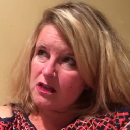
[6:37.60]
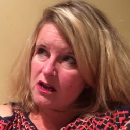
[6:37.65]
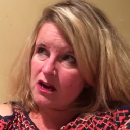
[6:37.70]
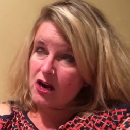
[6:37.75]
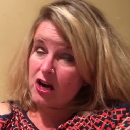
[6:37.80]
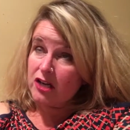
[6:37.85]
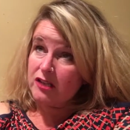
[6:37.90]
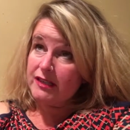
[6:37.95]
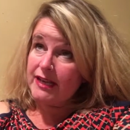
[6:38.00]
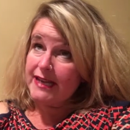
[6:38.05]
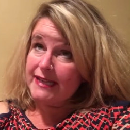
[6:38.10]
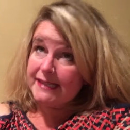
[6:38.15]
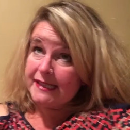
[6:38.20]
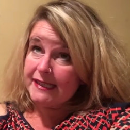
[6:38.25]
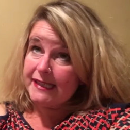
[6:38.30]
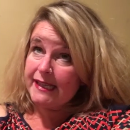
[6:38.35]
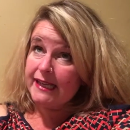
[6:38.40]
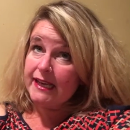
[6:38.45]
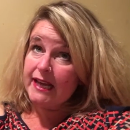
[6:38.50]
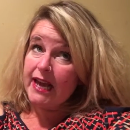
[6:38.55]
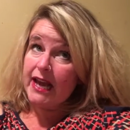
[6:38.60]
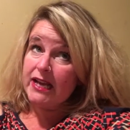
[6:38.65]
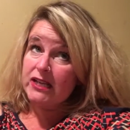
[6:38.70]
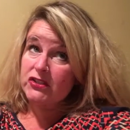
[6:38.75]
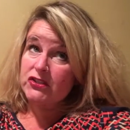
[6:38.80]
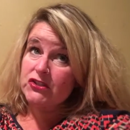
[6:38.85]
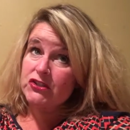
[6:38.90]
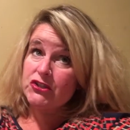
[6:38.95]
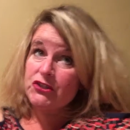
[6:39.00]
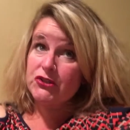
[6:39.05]
are likening it
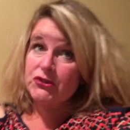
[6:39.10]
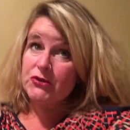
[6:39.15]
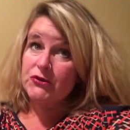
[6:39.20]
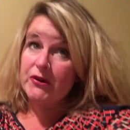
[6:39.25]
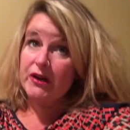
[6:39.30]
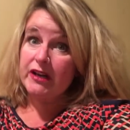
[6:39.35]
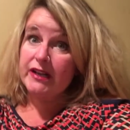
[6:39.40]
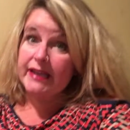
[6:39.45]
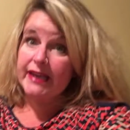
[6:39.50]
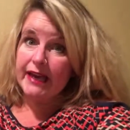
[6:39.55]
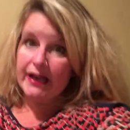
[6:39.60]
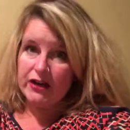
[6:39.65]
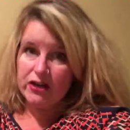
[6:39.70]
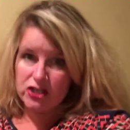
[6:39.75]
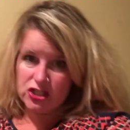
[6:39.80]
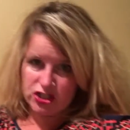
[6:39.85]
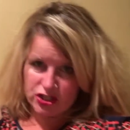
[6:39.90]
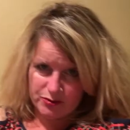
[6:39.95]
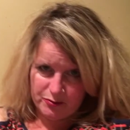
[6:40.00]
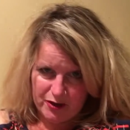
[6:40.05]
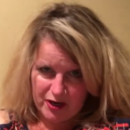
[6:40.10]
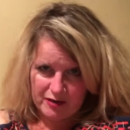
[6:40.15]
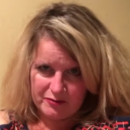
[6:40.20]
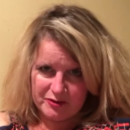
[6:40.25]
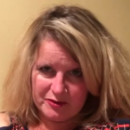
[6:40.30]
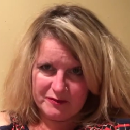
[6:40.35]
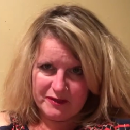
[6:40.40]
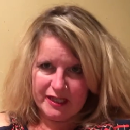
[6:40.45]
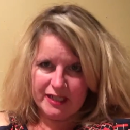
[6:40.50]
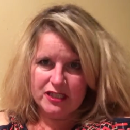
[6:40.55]
as to a character
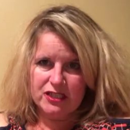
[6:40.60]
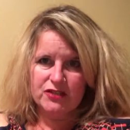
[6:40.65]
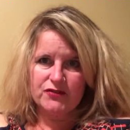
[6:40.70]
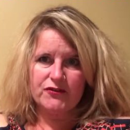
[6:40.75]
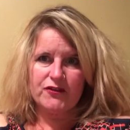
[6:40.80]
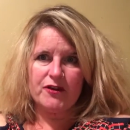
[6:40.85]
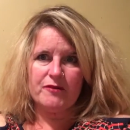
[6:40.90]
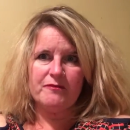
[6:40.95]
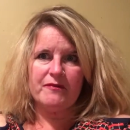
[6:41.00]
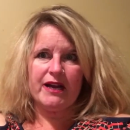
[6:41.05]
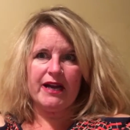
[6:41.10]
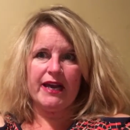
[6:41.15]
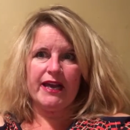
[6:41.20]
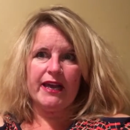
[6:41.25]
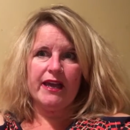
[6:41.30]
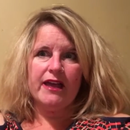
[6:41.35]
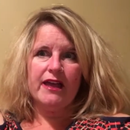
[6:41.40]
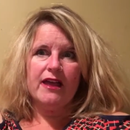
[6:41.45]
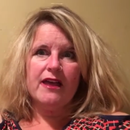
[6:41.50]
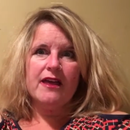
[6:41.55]
problem, that it's from my